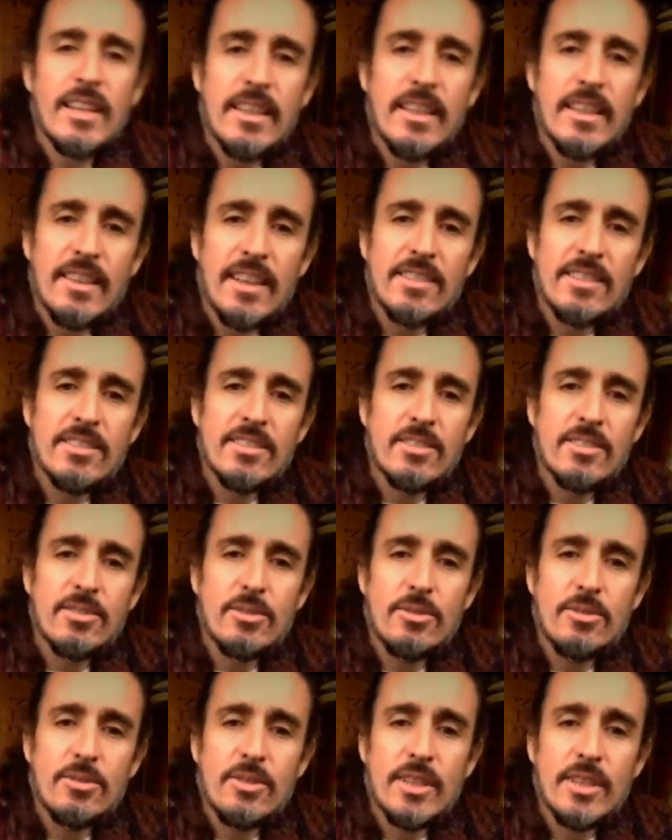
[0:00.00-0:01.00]
That's the
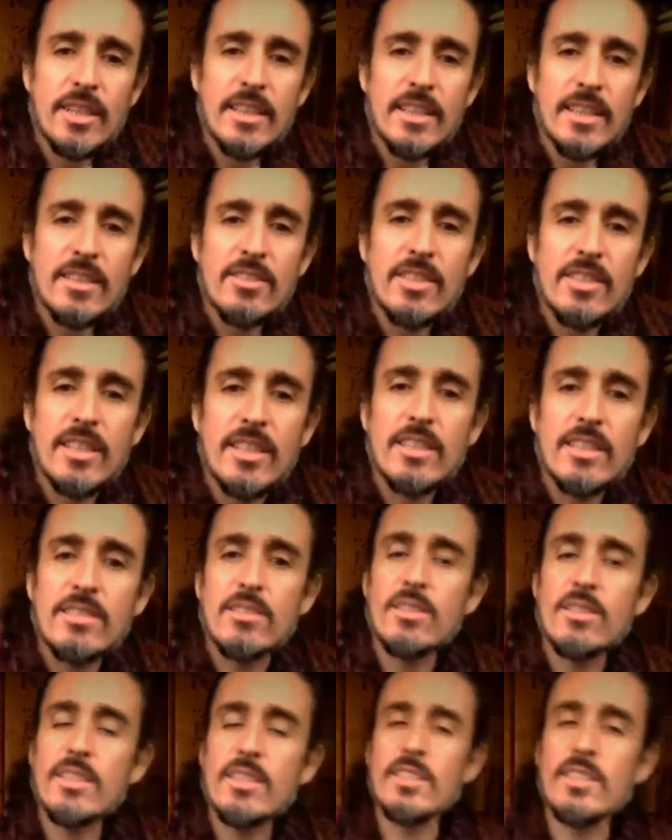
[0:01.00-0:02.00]
sutra in English. Now let's
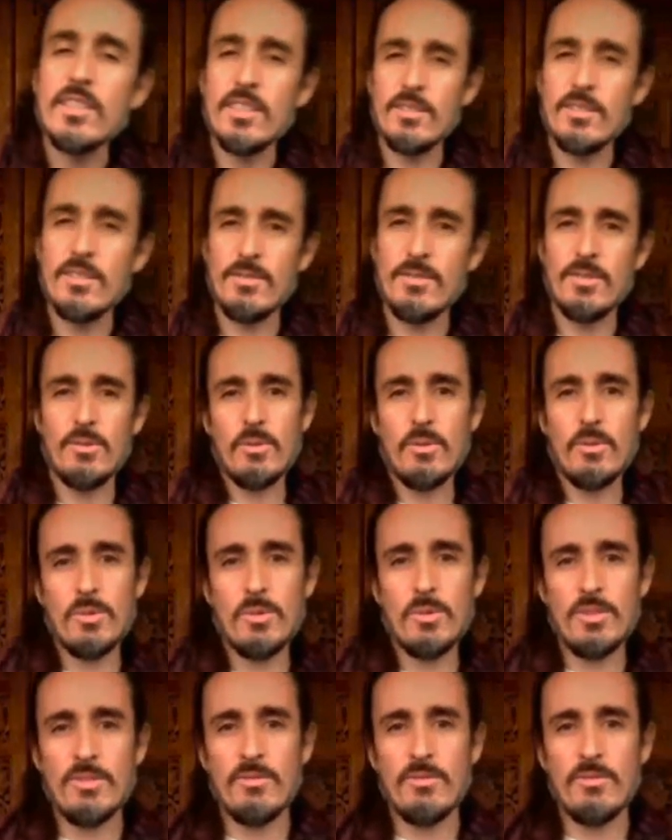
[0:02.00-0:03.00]
look at the individual
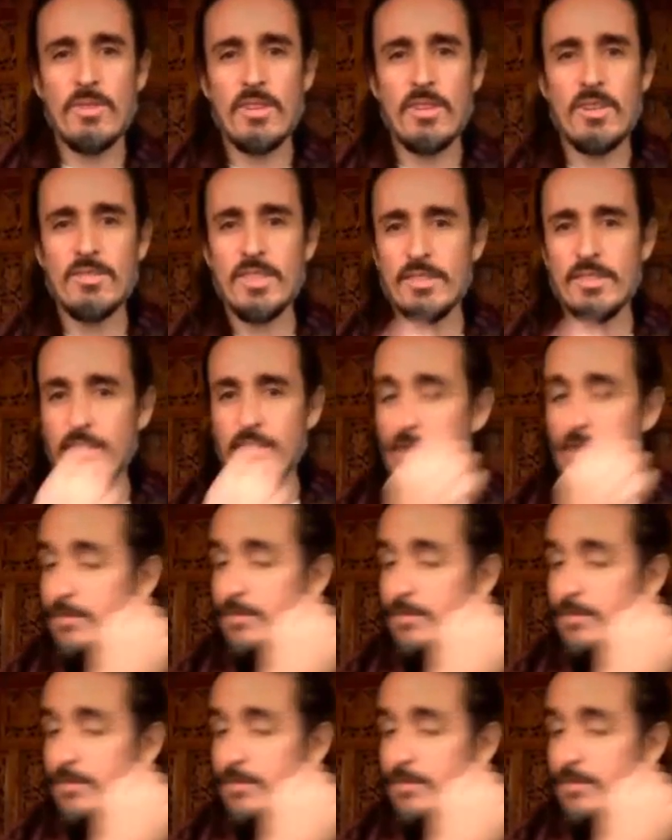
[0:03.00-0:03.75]
words involved in it, right?